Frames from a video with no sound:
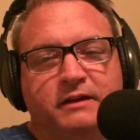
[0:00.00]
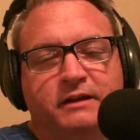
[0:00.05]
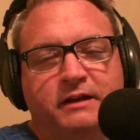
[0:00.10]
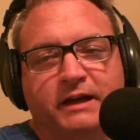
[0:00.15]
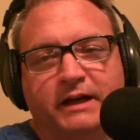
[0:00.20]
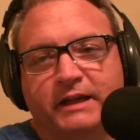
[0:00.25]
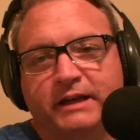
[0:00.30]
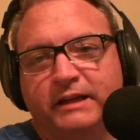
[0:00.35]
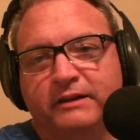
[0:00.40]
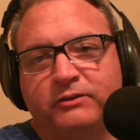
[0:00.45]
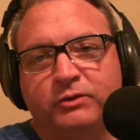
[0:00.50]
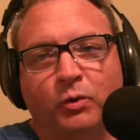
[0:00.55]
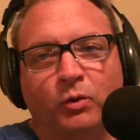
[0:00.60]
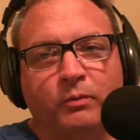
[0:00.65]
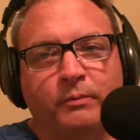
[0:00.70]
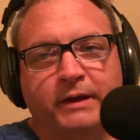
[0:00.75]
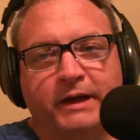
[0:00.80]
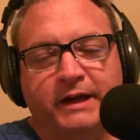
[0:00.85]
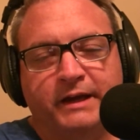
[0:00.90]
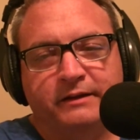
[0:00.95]
And in
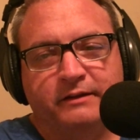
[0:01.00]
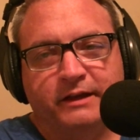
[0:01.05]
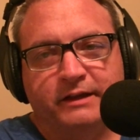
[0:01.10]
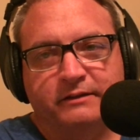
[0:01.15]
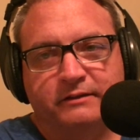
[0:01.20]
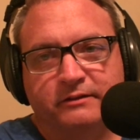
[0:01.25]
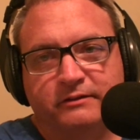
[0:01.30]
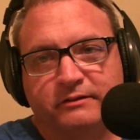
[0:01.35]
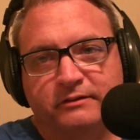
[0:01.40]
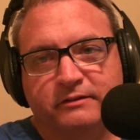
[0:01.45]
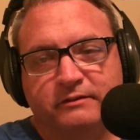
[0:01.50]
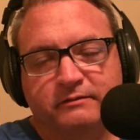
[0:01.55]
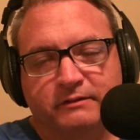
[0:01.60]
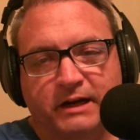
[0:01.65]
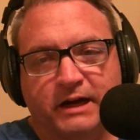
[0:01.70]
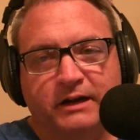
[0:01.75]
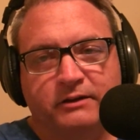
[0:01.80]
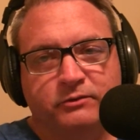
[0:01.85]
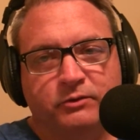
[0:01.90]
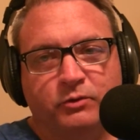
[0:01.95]
Doorman, like, there's a
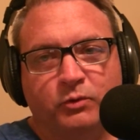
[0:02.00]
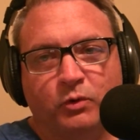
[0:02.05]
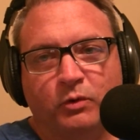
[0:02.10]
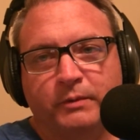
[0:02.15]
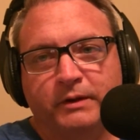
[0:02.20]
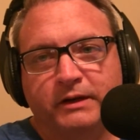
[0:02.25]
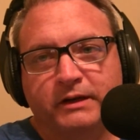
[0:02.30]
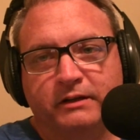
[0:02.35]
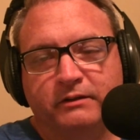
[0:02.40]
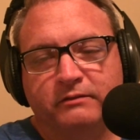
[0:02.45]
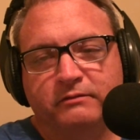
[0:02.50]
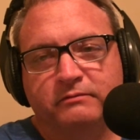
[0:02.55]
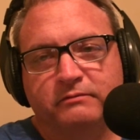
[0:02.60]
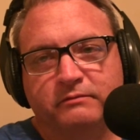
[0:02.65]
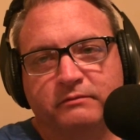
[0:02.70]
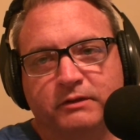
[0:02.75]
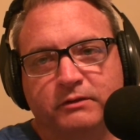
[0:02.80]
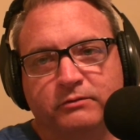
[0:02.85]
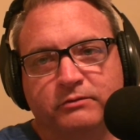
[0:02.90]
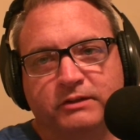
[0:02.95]
guy who's a doorman, and
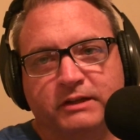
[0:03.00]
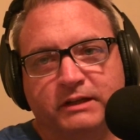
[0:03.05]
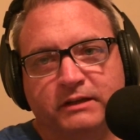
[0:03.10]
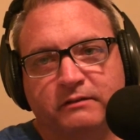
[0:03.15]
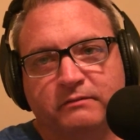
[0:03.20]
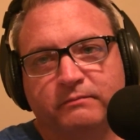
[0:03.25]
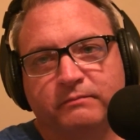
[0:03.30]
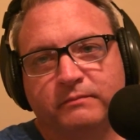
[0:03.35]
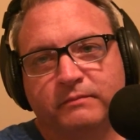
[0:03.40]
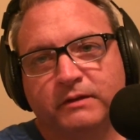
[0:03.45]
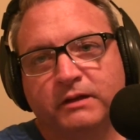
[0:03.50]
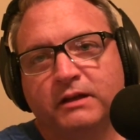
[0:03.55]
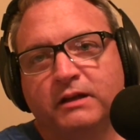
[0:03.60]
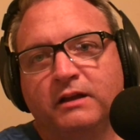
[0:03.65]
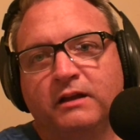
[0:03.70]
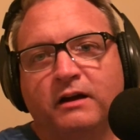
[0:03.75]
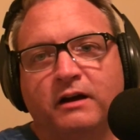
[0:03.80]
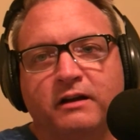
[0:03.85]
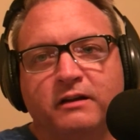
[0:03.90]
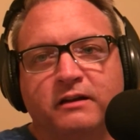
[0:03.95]
you see a
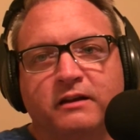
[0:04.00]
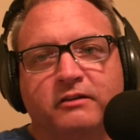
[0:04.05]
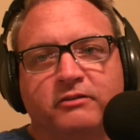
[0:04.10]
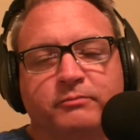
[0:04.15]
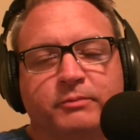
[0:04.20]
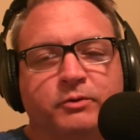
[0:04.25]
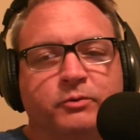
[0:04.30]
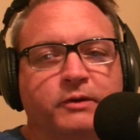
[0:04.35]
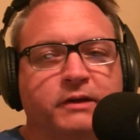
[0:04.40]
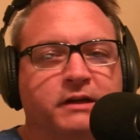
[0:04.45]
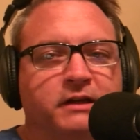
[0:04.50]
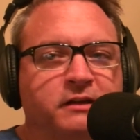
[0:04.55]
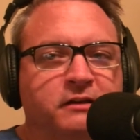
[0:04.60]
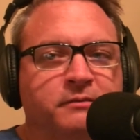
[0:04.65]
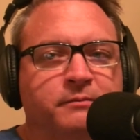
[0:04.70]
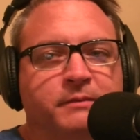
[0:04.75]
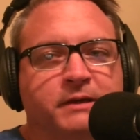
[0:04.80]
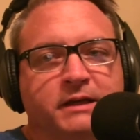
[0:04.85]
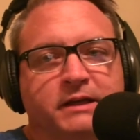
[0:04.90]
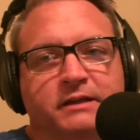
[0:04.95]
love between
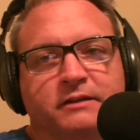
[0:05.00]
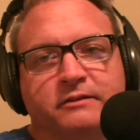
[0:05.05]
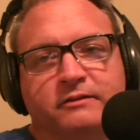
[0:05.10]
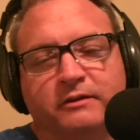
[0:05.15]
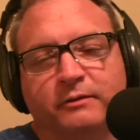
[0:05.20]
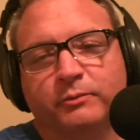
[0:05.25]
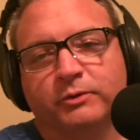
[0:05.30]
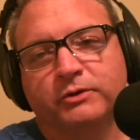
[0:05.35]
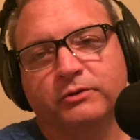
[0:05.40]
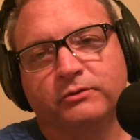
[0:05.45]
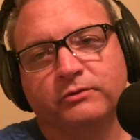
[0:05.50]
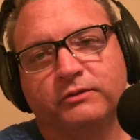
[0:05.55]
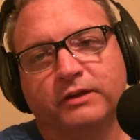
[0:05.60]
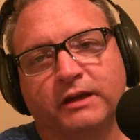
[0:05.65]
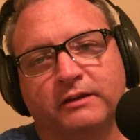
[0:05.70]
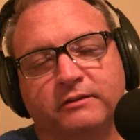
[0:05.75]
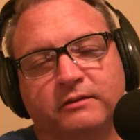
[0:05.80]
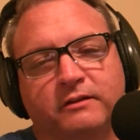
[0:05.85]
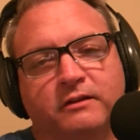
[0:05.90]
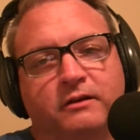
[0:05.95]
him and someone who
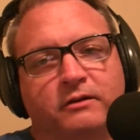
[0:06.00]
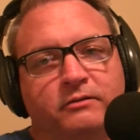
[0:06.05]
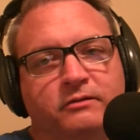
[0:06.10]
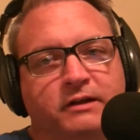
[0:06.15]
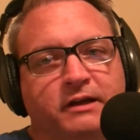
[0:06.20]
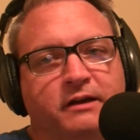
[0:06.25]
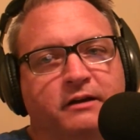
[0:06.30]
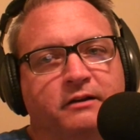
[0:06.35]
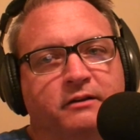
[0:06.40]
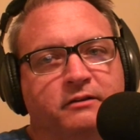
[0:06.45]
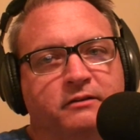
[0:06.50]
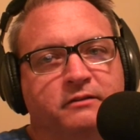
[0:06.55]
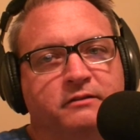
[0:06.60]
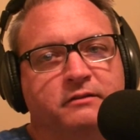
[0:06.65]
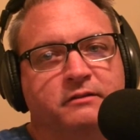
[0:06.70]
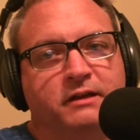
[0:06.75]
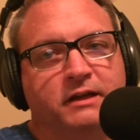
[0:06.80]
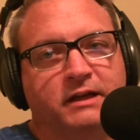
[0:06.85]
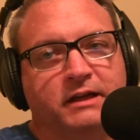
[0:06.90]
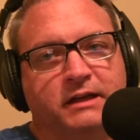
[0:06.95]
stays at the hotel,
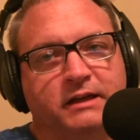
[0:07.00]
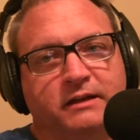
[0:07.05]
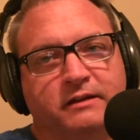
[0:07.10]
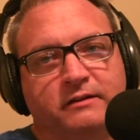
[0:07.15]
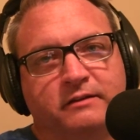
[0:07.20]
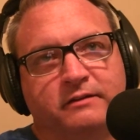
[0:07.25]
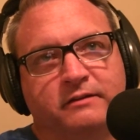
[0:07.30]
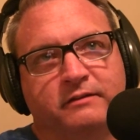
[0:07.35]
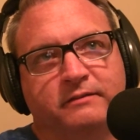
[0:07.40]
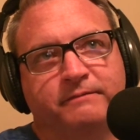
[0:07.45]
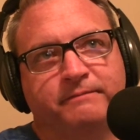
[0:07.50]
and